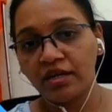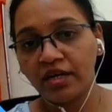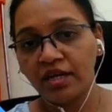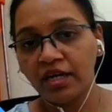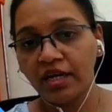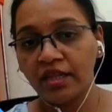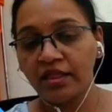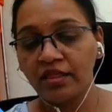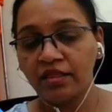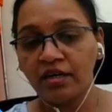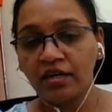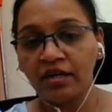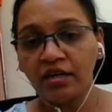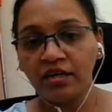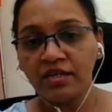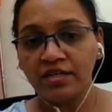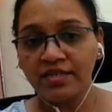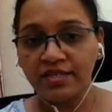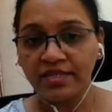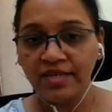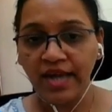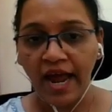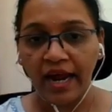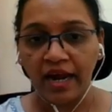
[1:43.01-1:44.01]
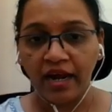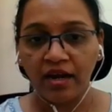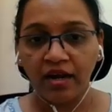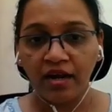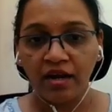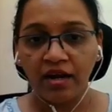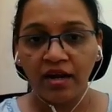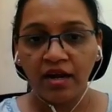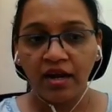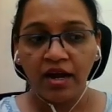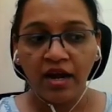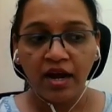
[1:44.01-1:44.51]
in the stack
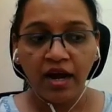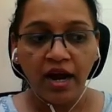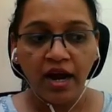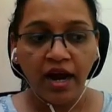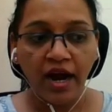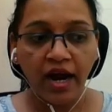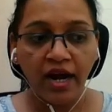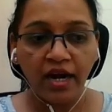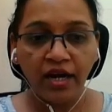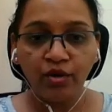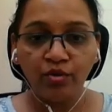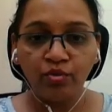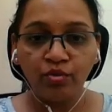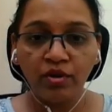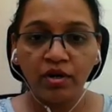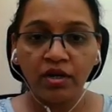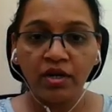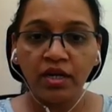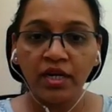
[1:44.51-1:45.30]
and your